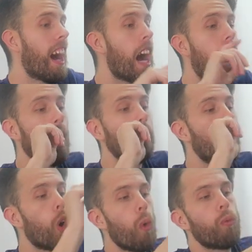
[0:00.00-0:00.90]
Uh, I
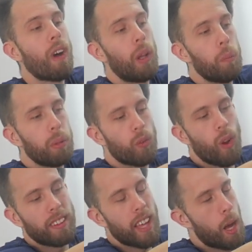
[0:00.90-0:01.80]
want to go follow up with the
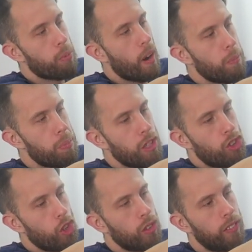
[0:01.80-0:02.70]
right top right, B
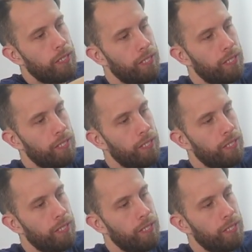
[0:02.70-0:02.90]
two.